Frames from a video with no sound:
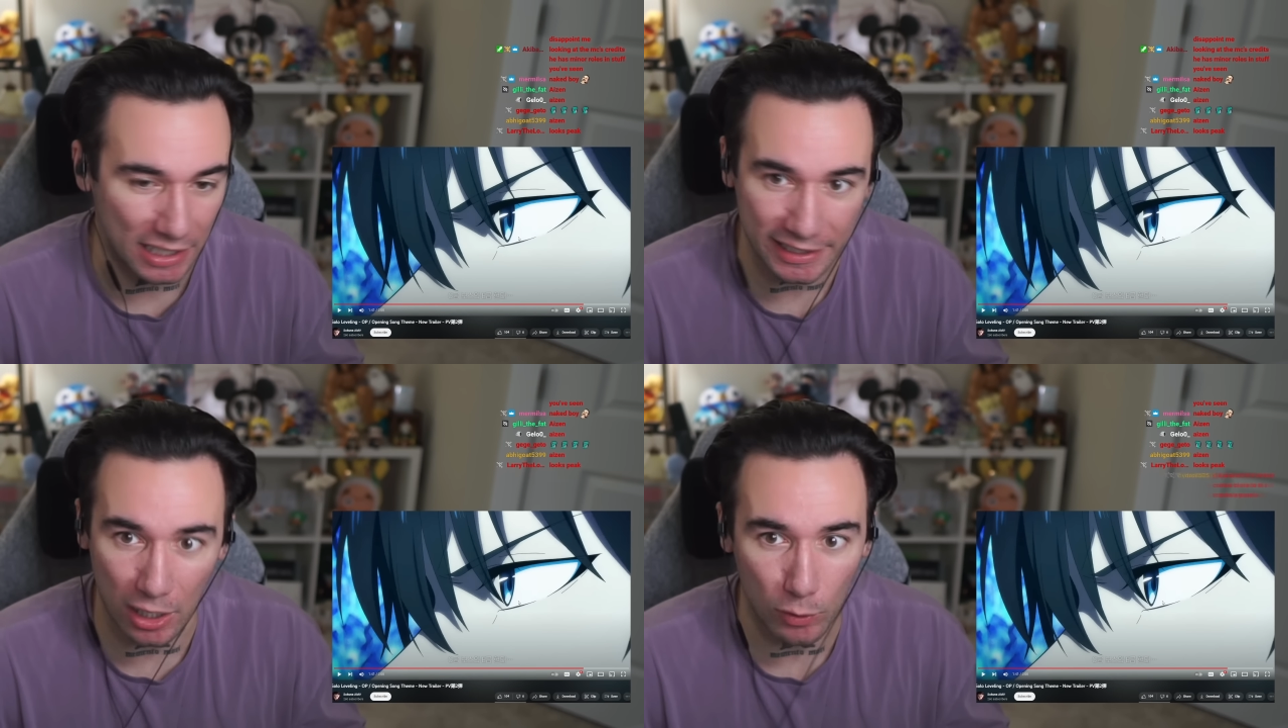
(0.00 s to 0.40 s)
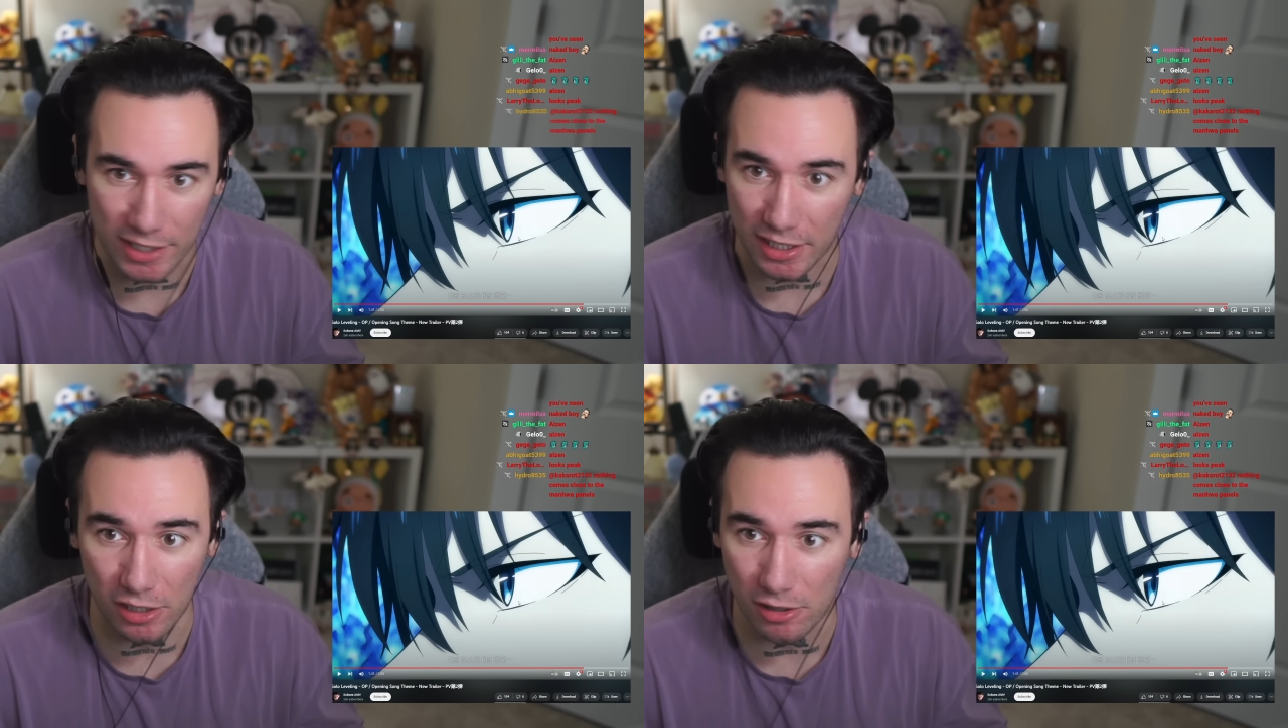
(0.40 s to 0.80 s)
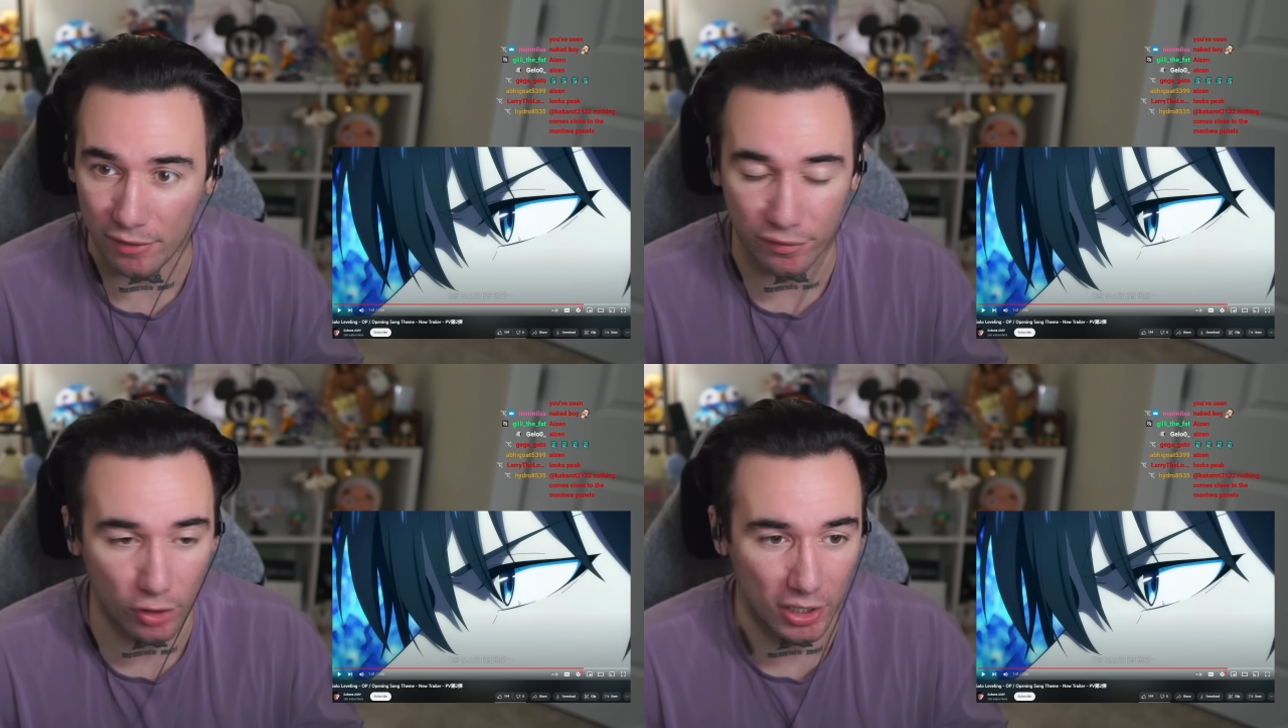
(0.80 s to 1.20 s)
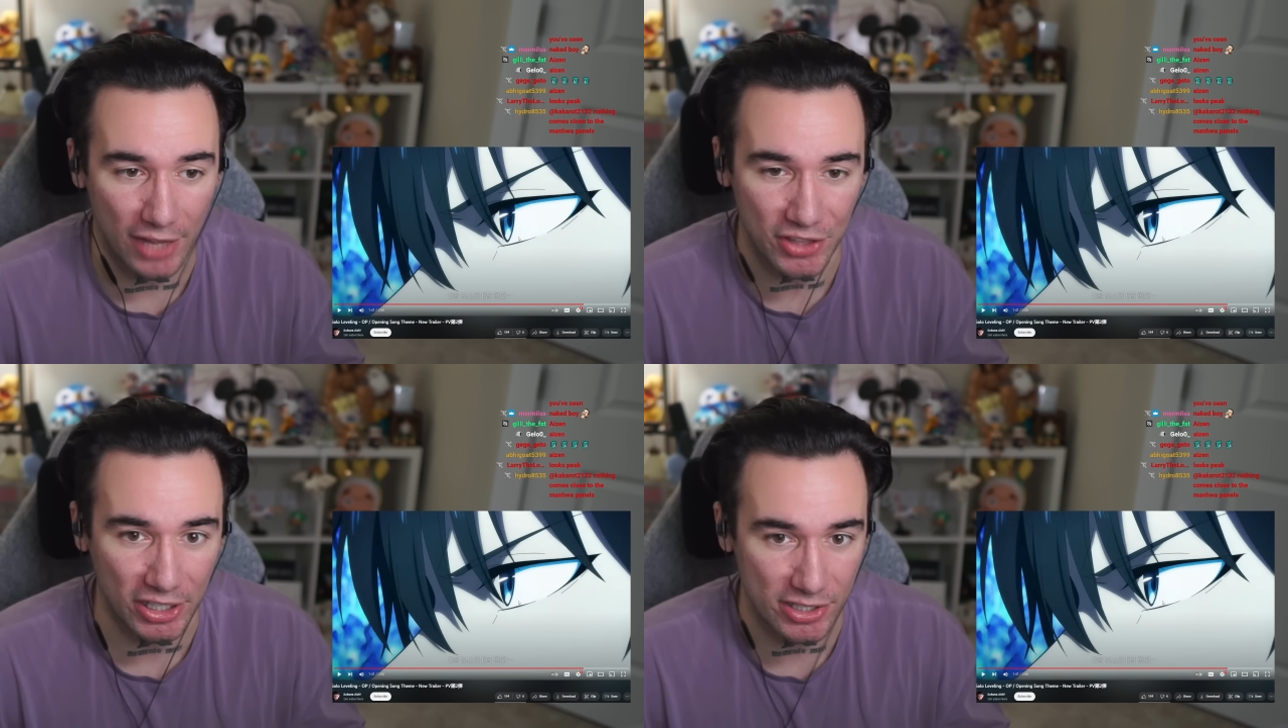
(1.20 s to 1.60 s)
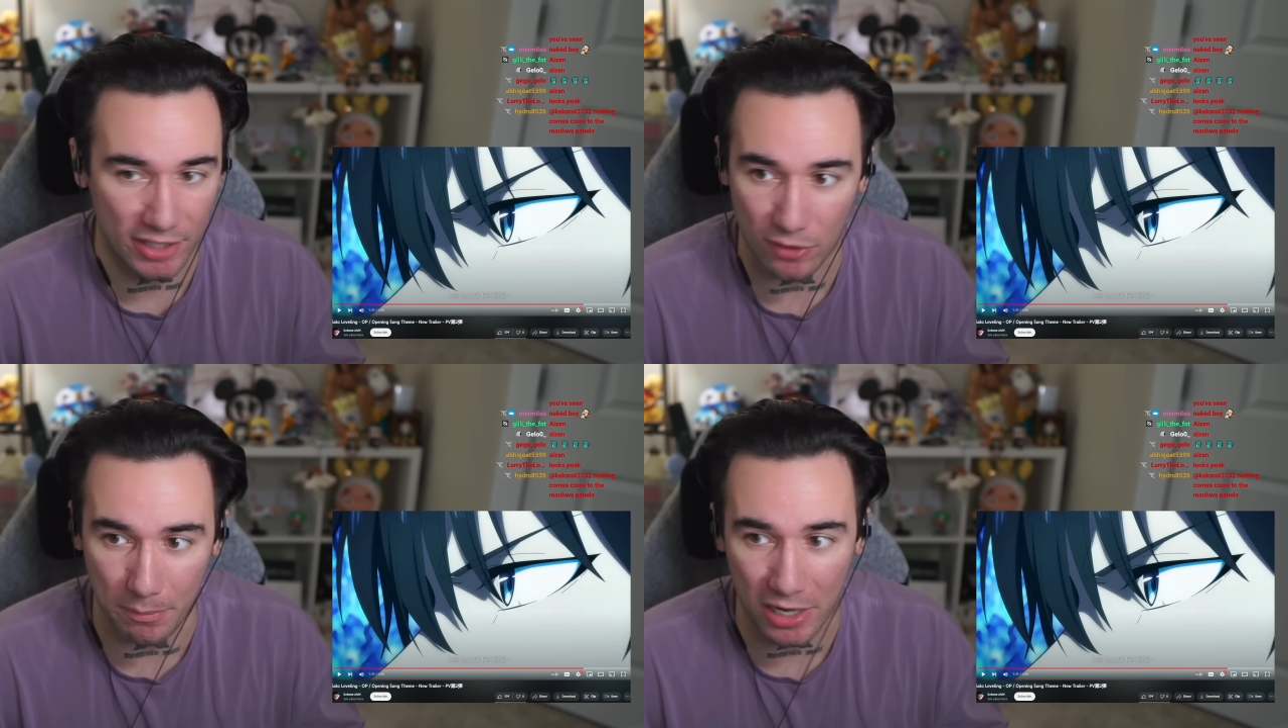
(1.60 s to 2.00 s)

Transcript: I can't wait to hear it in full. I think it's even